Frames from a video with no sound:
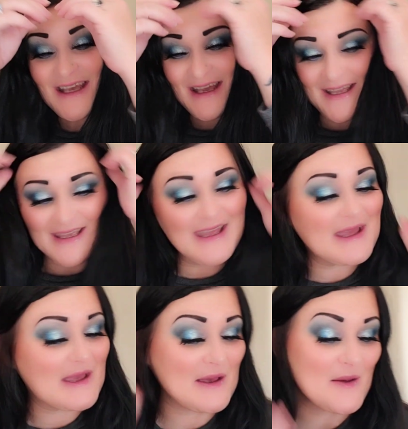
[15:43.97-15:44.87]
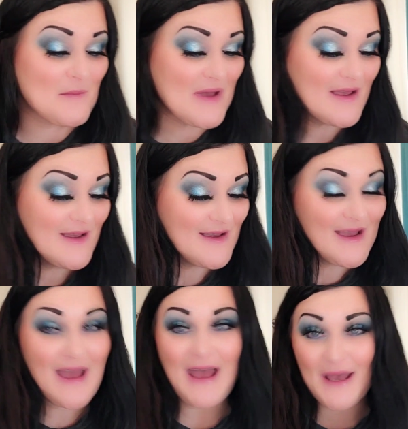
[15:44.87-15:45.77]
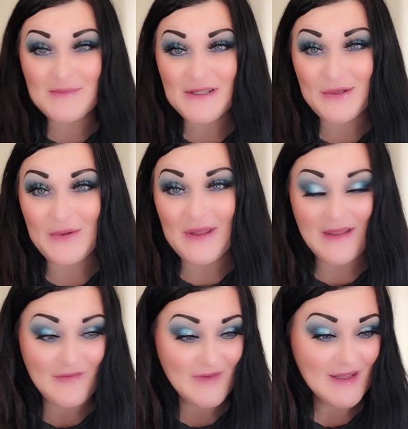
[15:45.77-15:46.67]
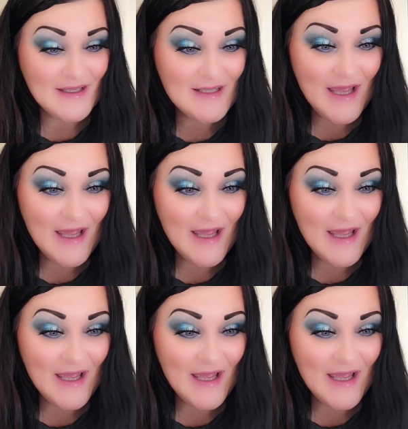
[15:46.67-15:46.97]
I am absolutely loving it.